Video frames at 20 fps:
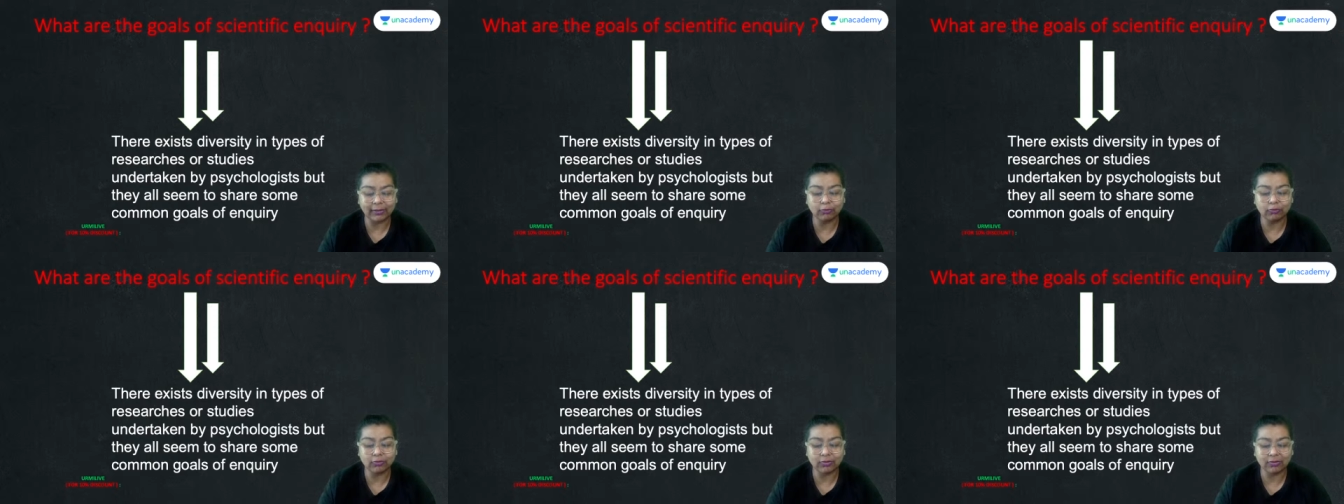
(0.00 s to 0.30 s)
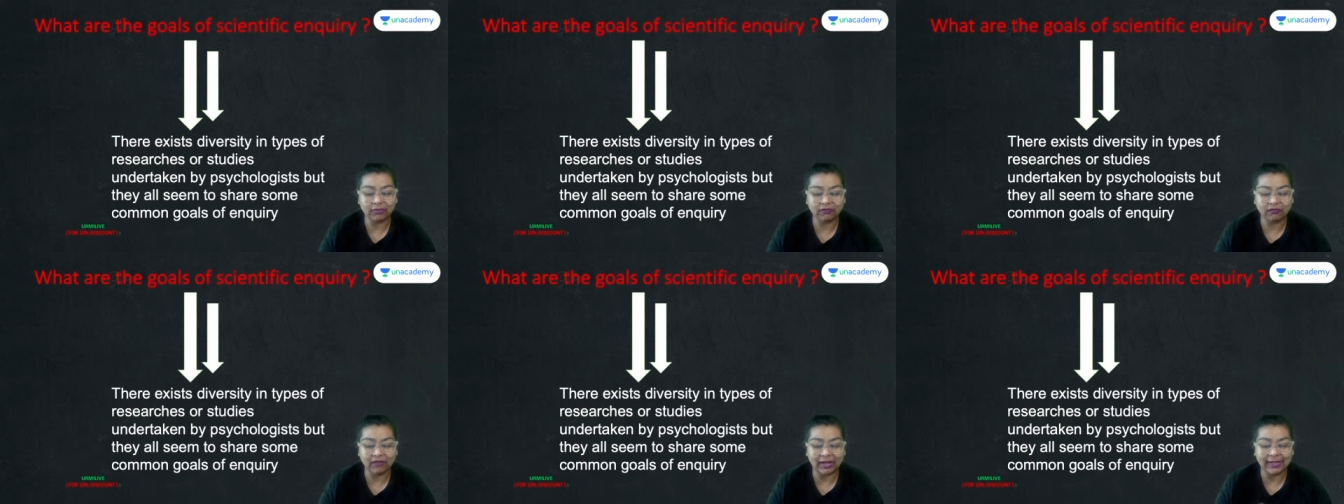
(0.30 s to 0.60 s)
to
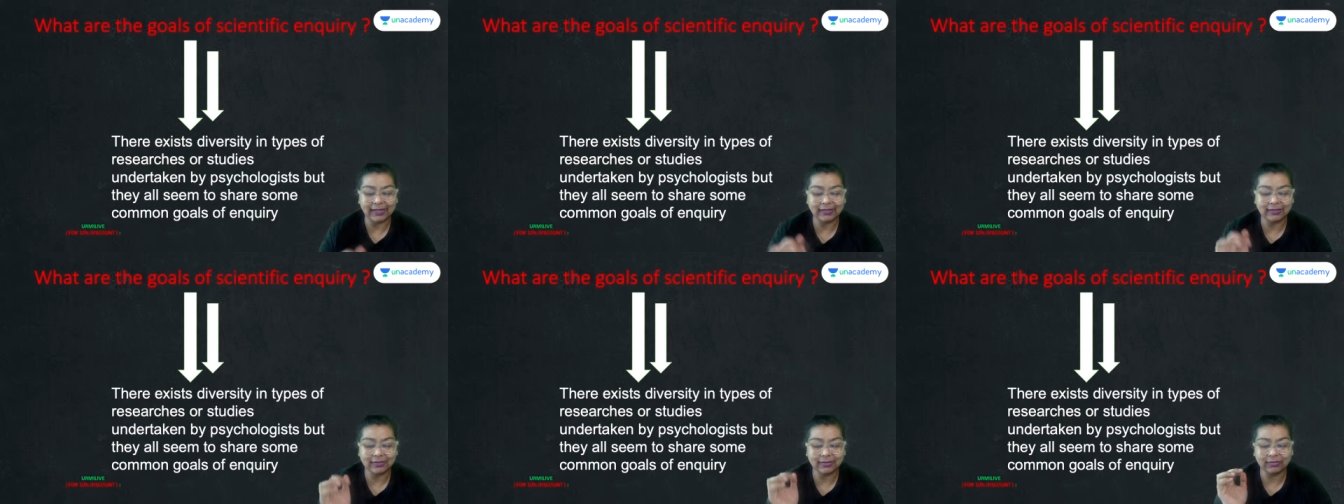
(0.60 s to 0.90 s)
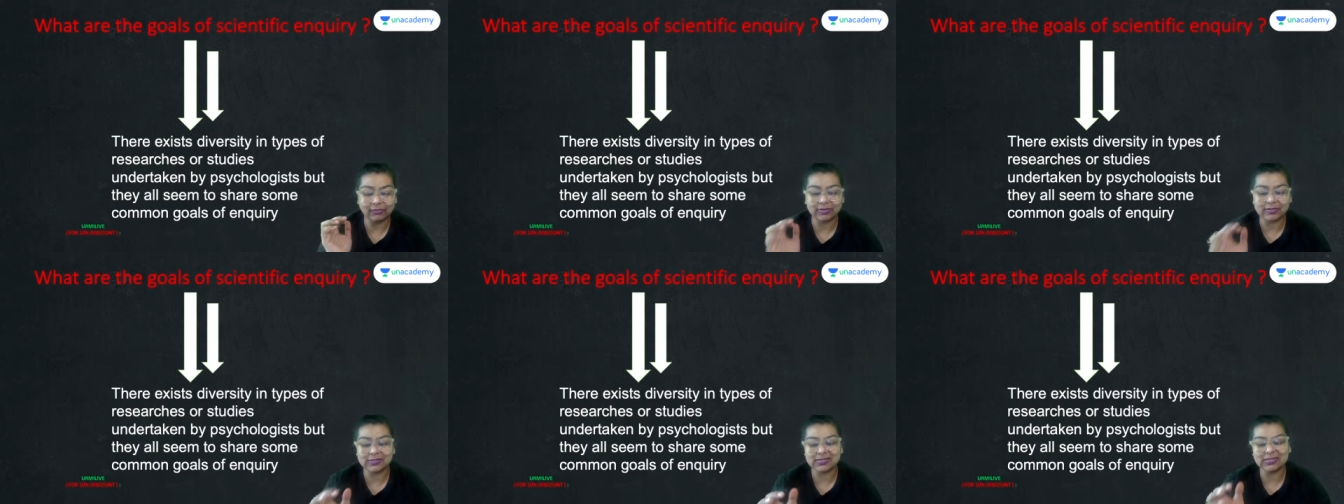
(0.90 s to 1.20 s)
define the
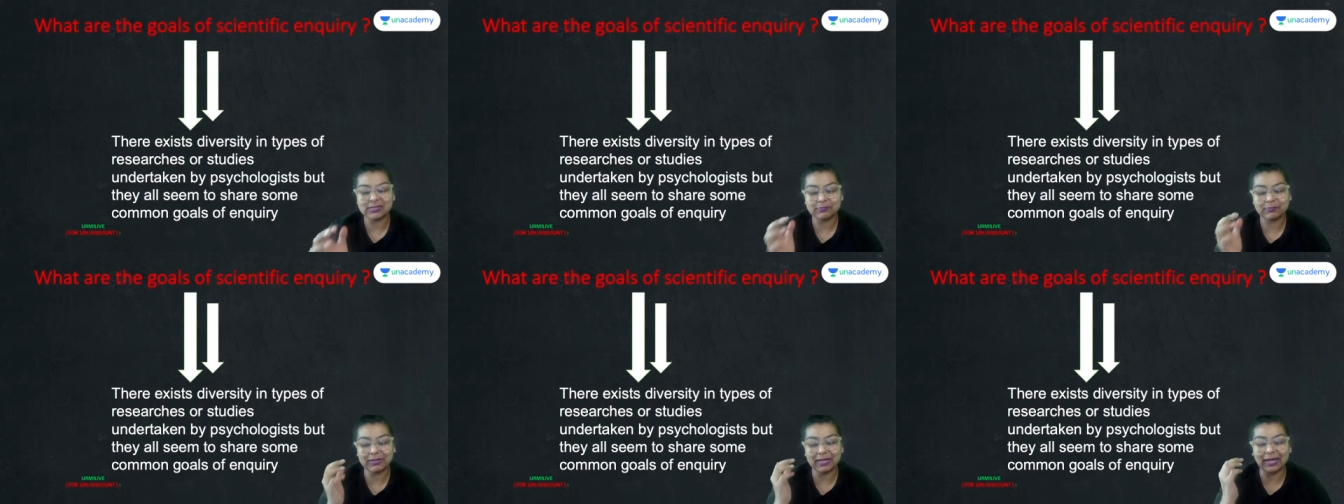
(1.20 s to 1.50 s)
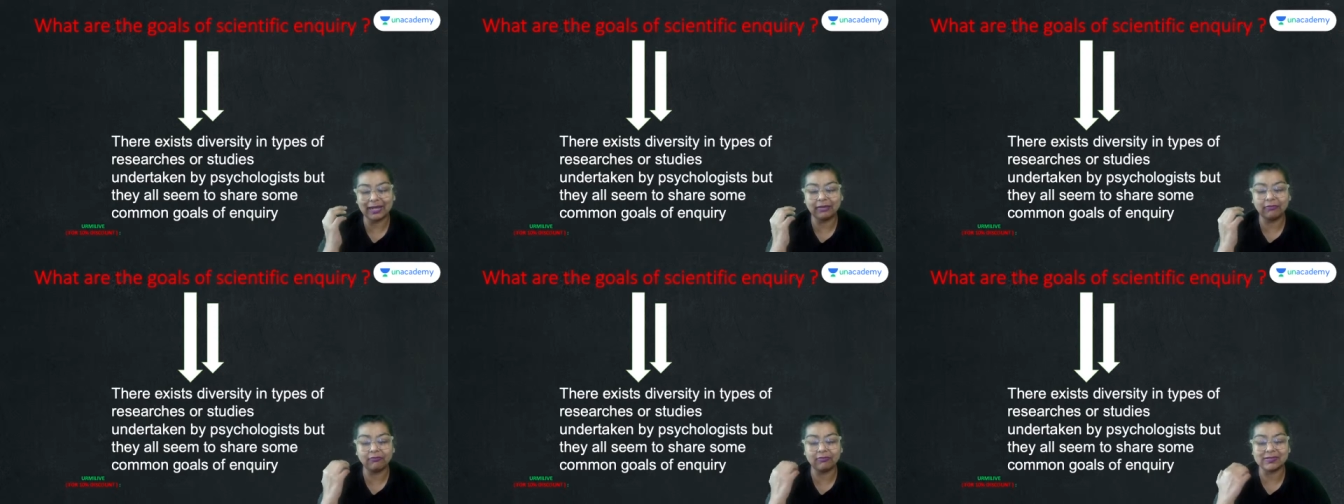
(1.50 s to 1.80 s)
reasons
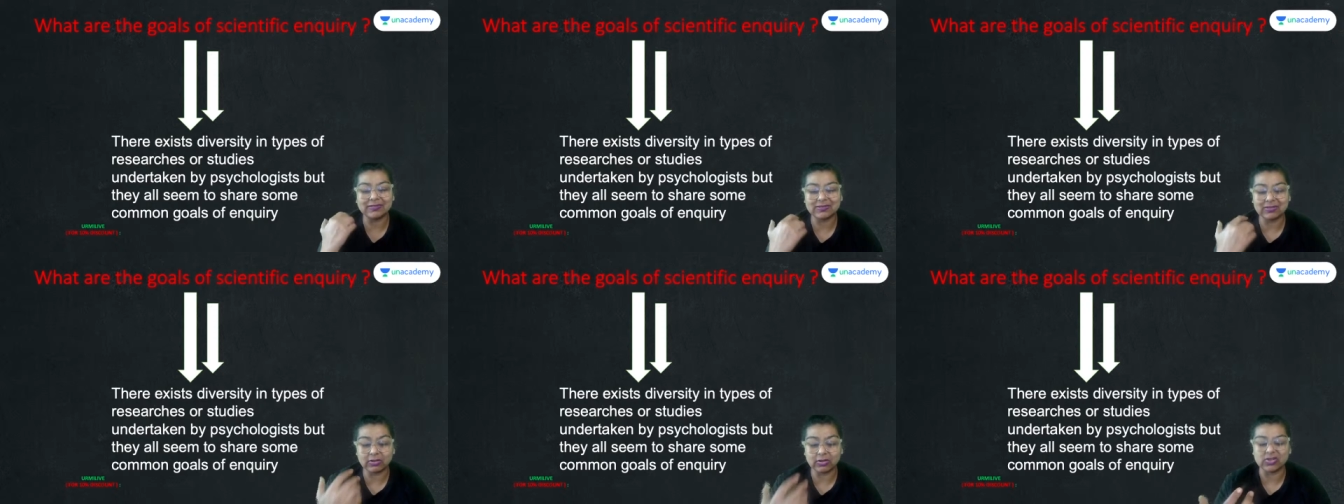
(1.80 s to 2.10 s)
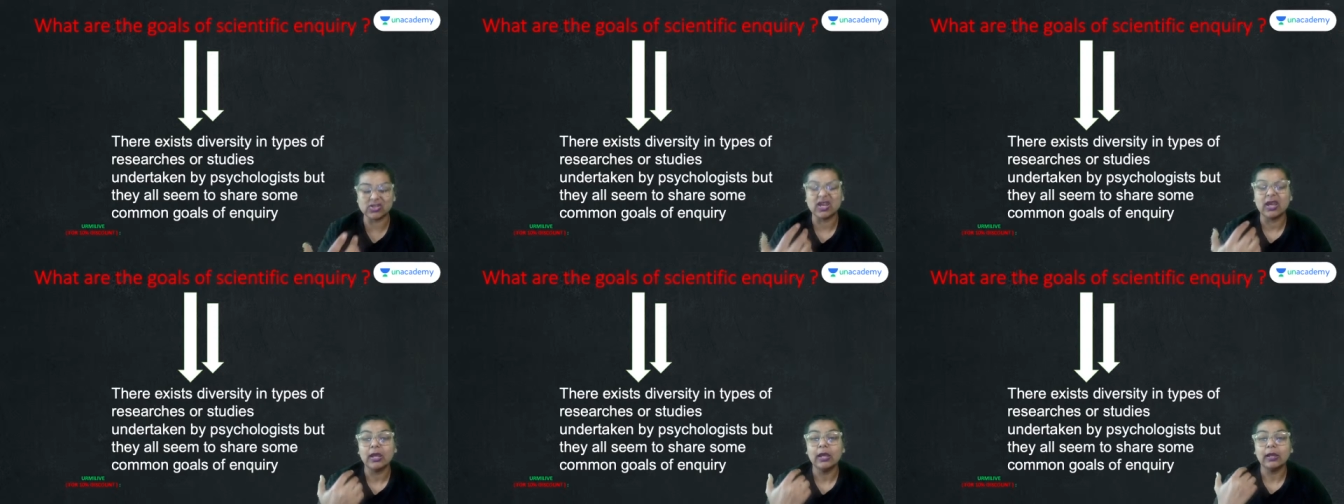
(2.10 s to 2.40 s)
behind research,